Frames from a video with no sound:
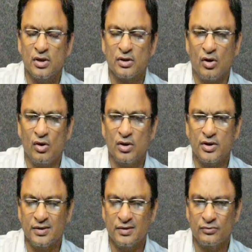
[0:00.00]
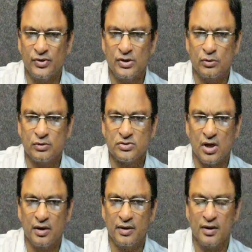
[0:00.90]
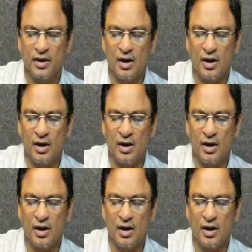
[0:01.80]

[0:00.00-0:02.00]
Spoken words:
called in Windows and